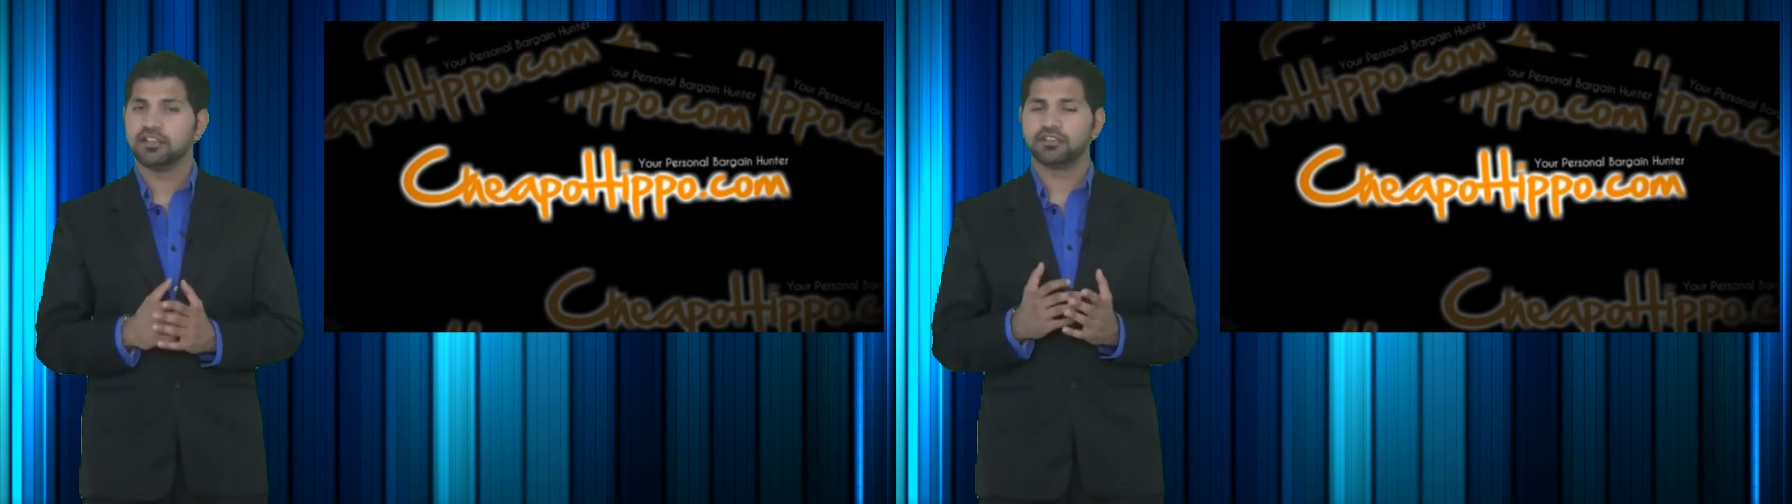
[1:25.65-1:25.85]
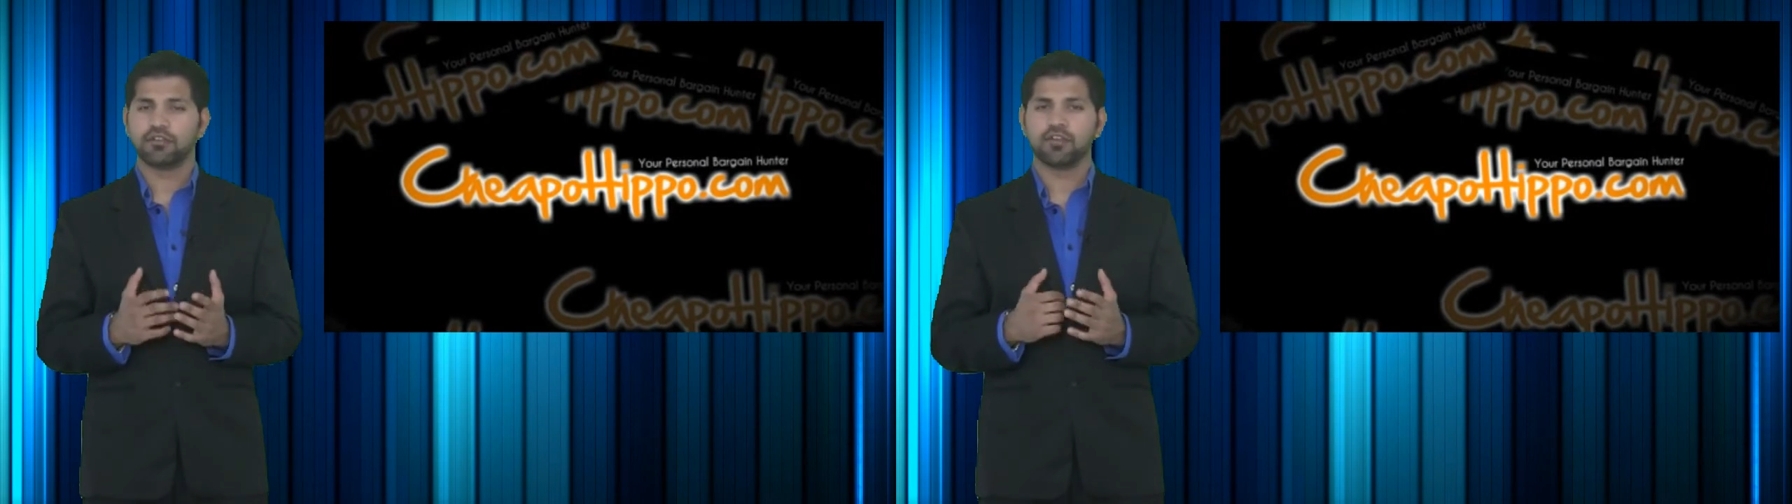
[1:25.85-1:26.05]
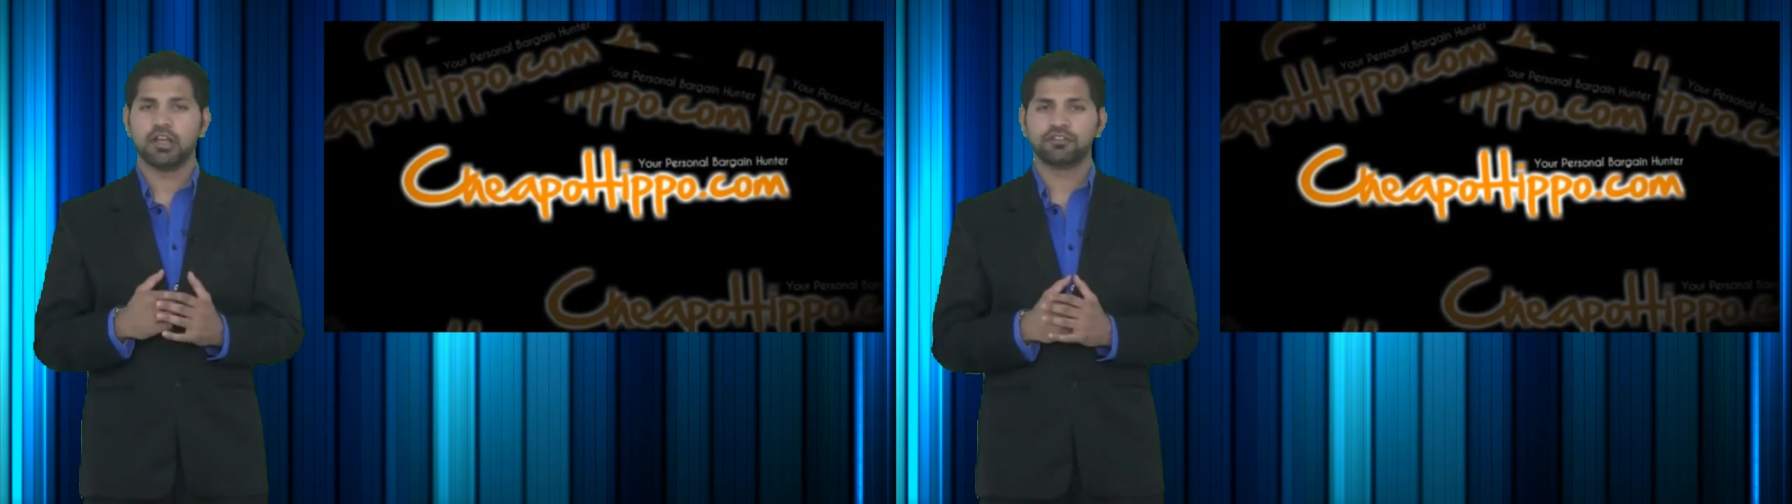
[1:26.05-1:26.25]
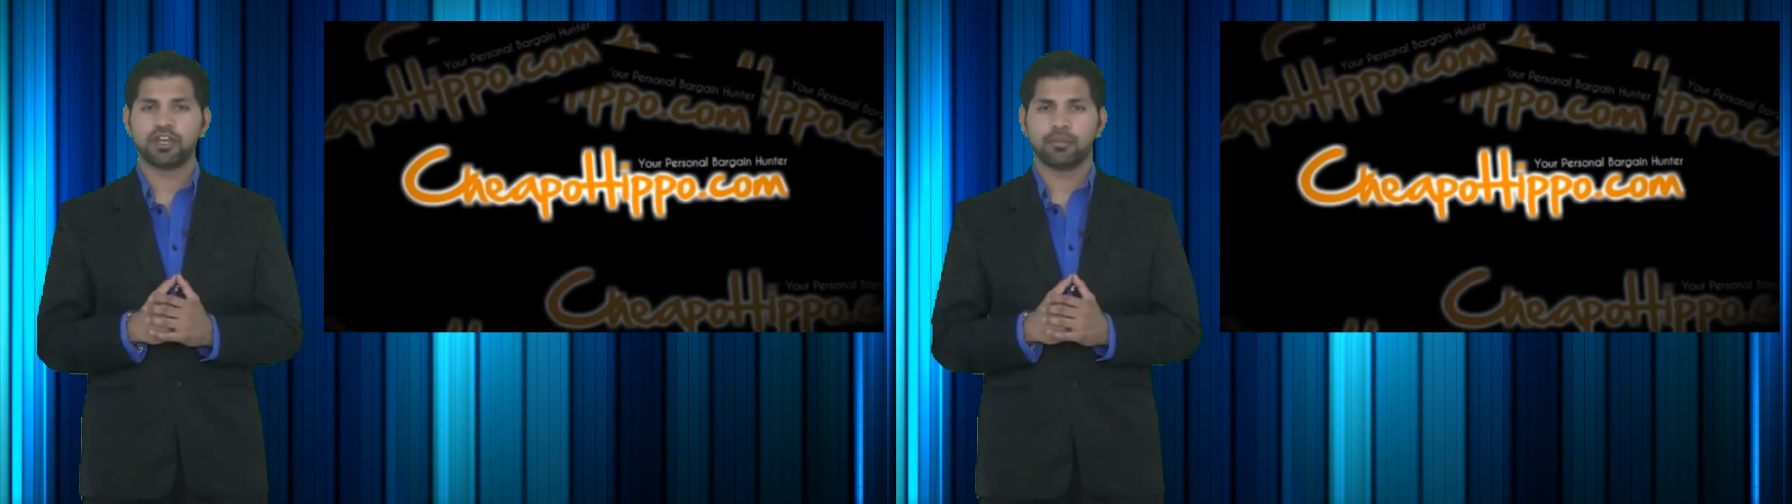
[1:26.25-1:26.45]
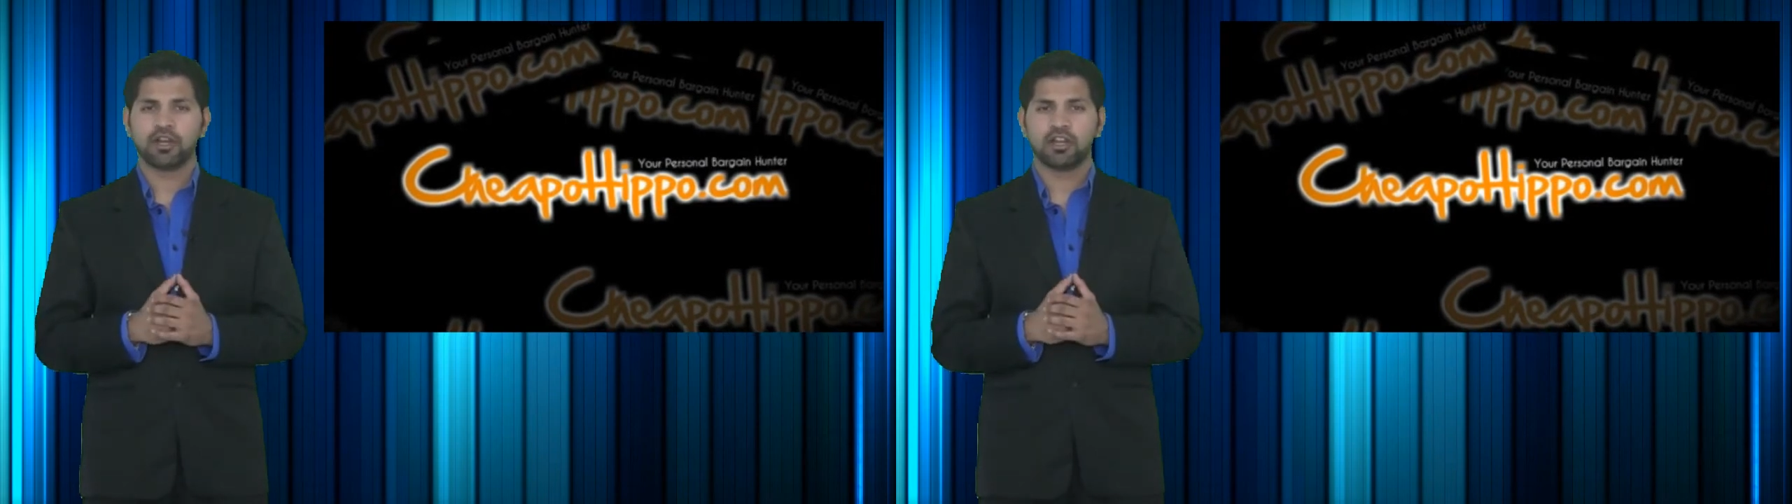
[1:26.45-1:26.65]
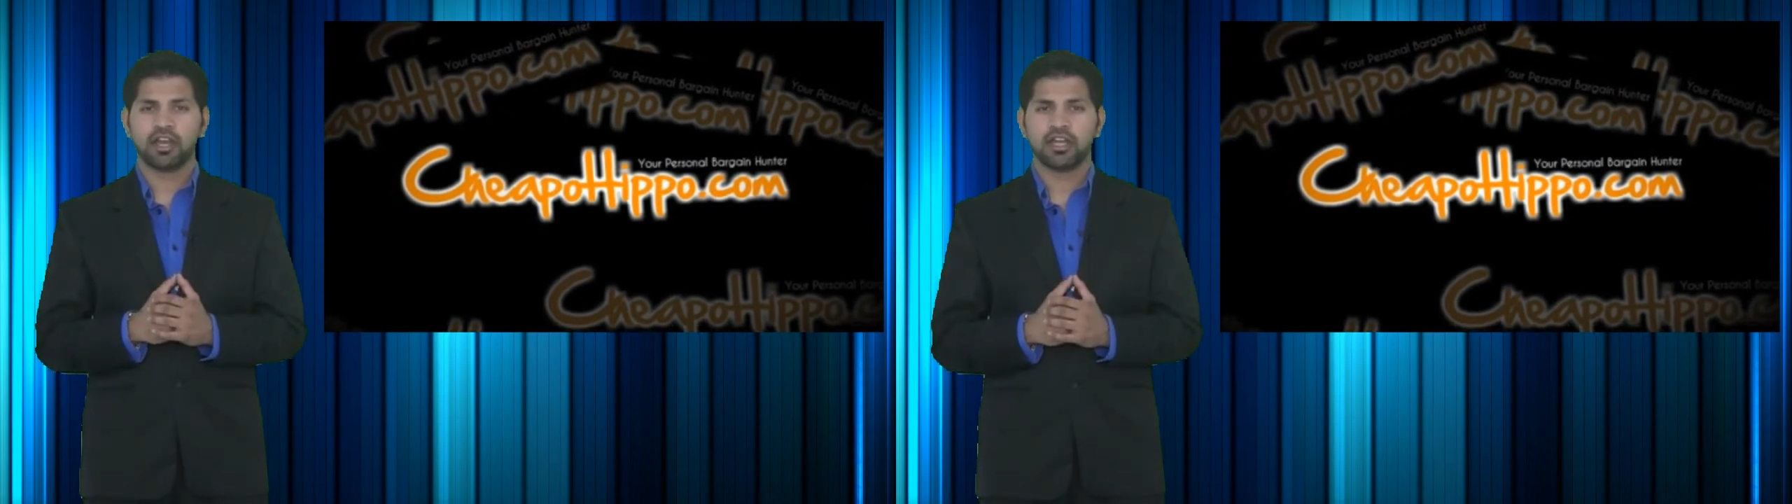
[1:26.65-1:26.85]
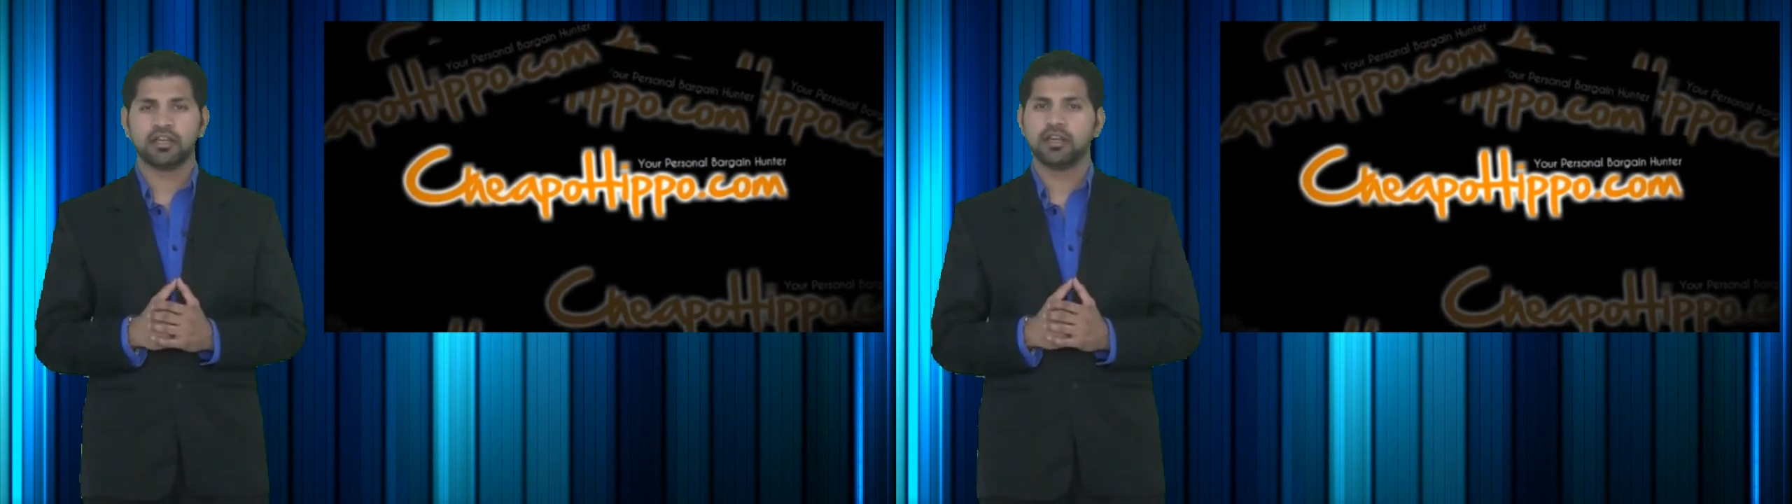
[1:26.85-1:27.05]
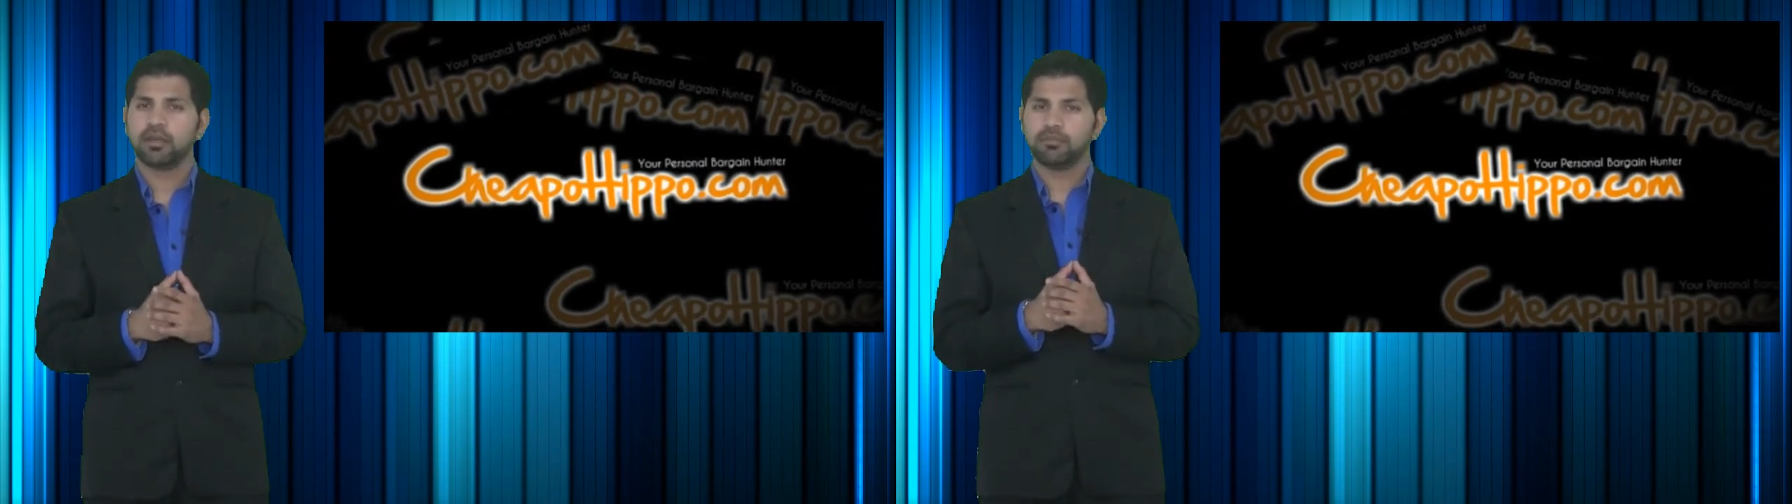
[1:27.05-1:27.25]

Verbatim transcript: So if you love shopping online,